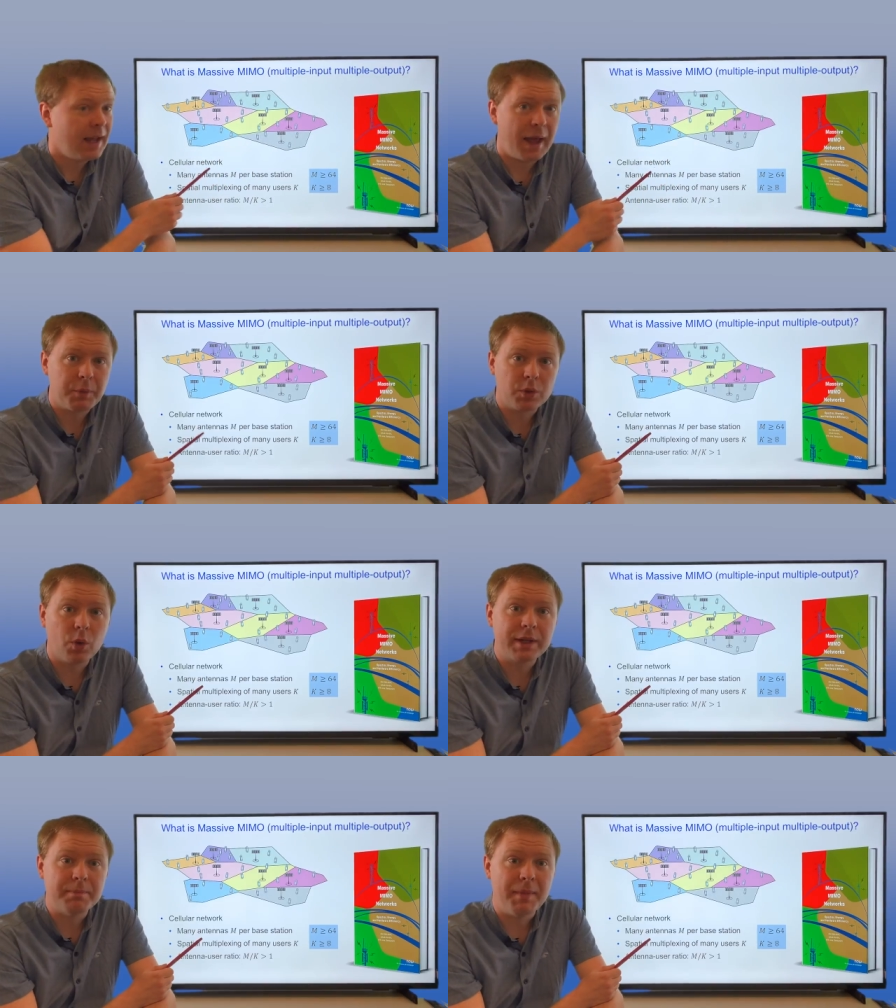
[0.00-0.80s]
And we
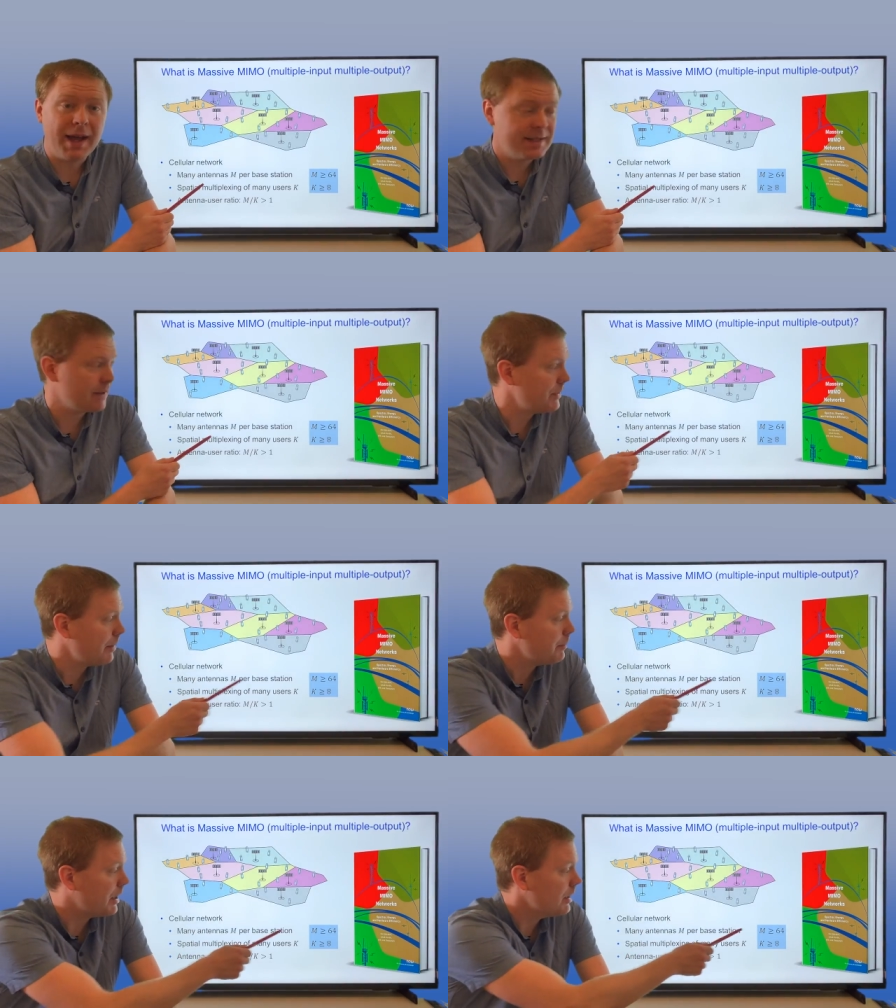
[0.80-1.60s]
call it massive
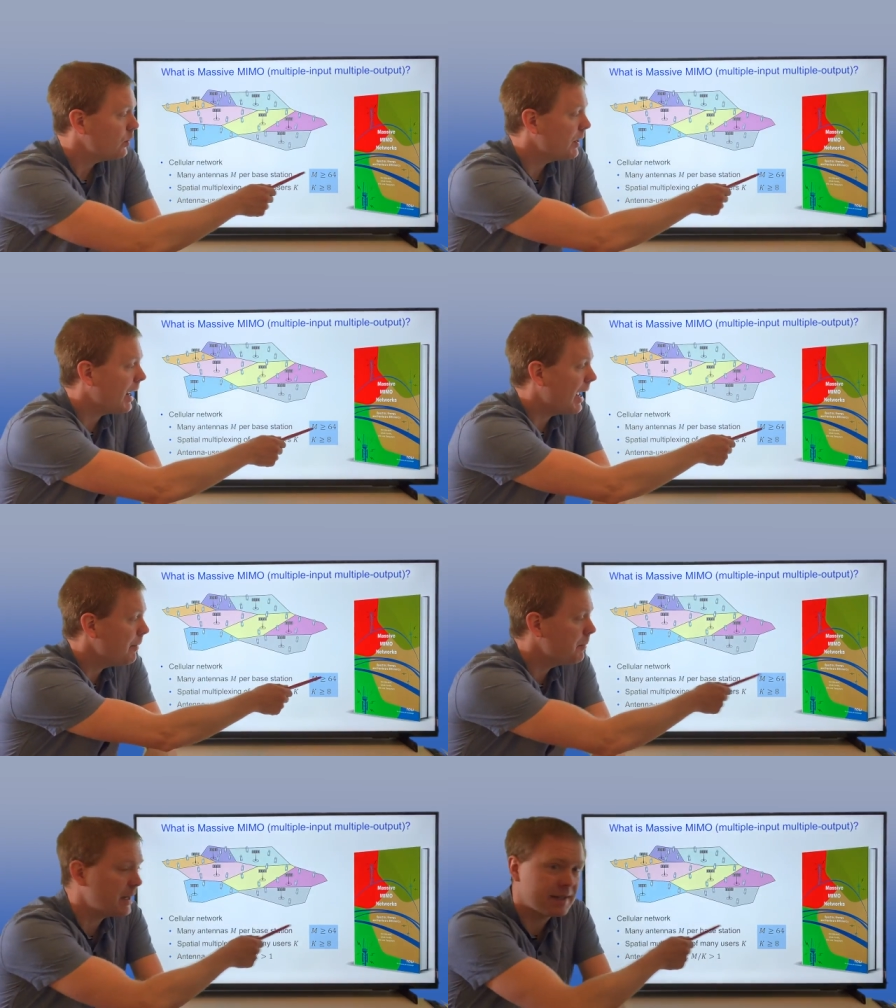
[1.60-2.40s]
number when
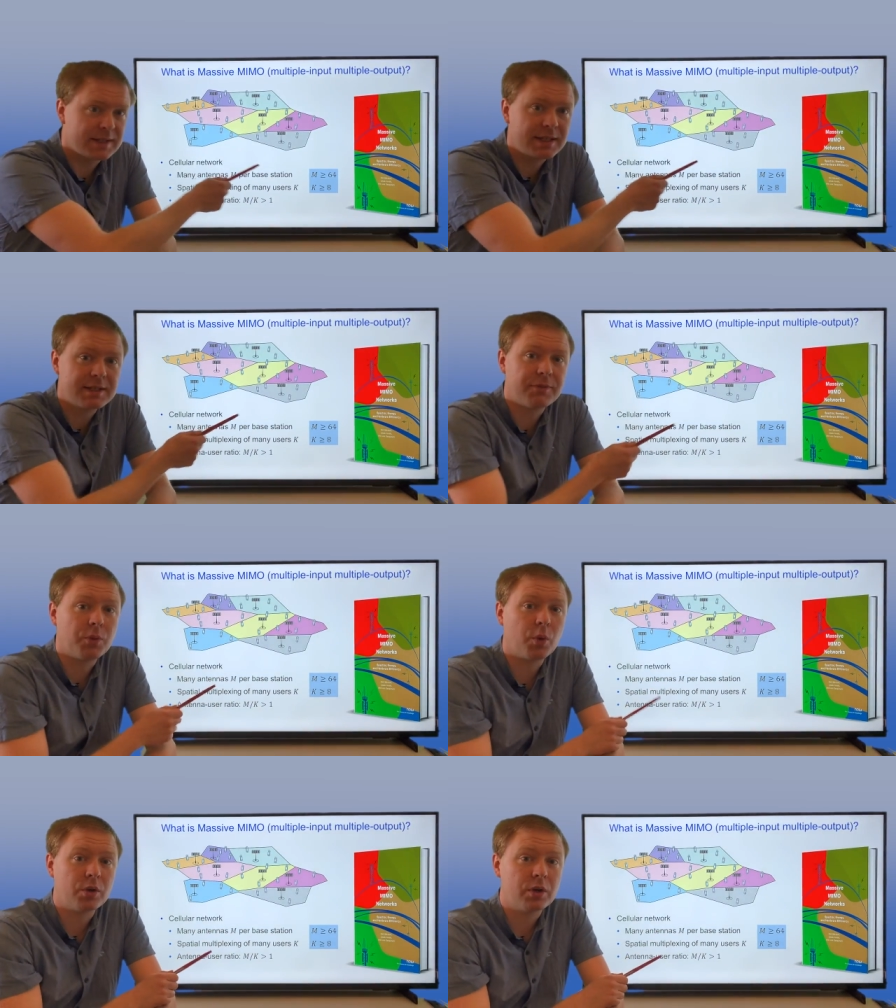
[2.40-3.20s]
M is
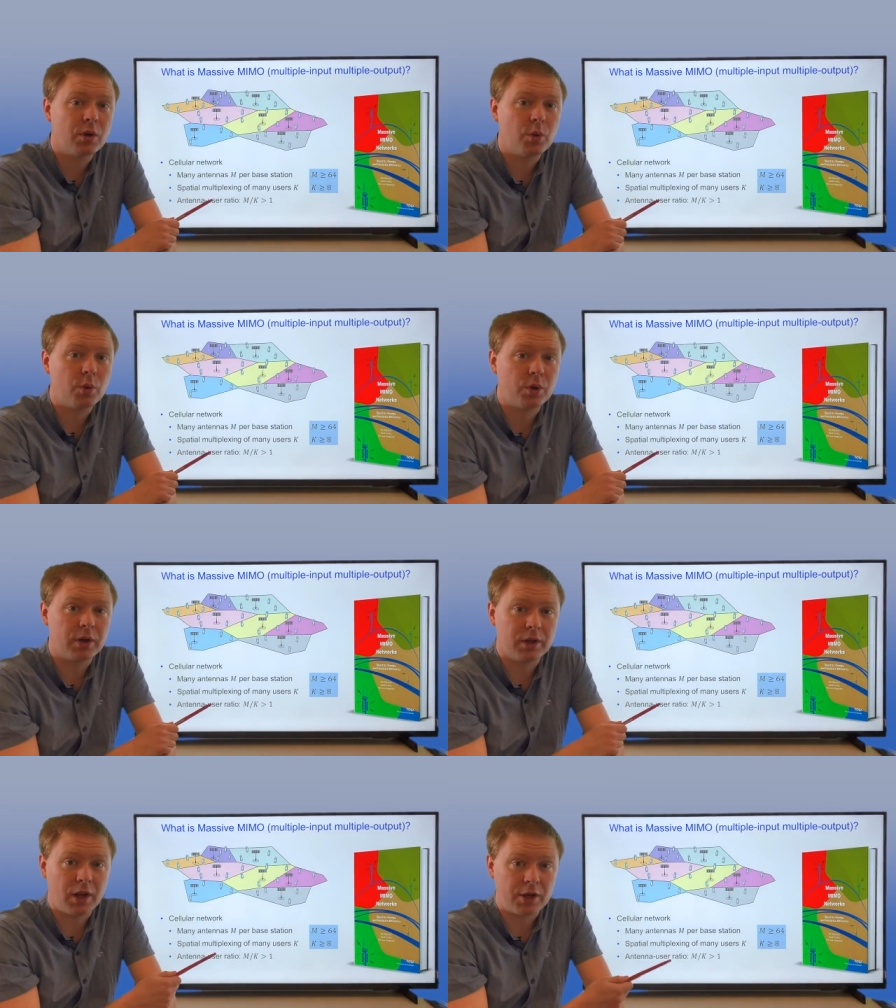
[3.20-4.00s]
64
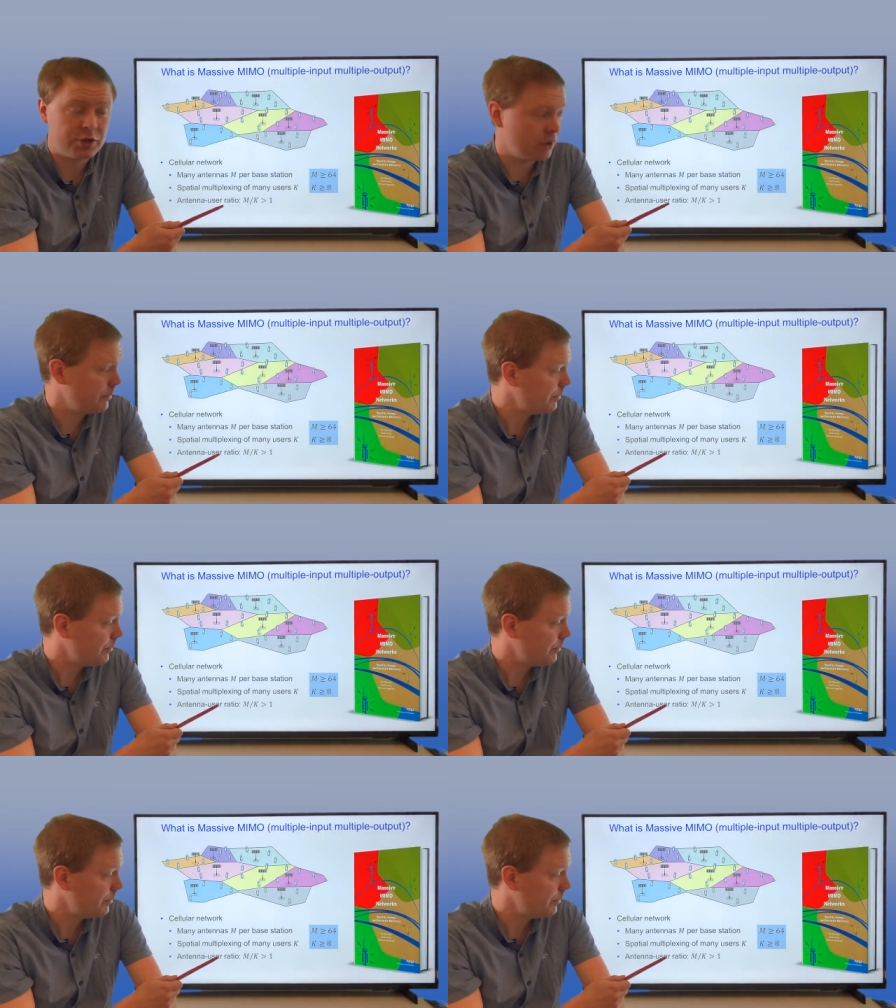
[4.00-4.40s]
or larger.